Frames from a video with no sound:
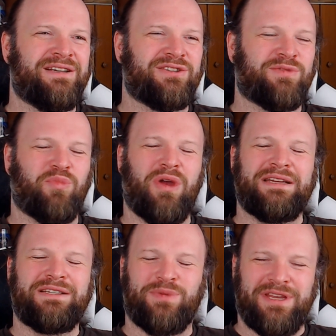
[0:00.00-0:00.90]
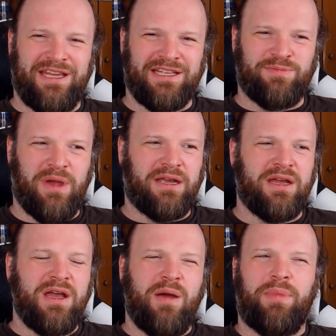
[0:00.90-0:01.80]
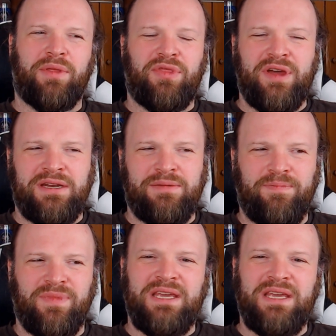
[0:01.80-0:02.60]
surprise when he gets back, but then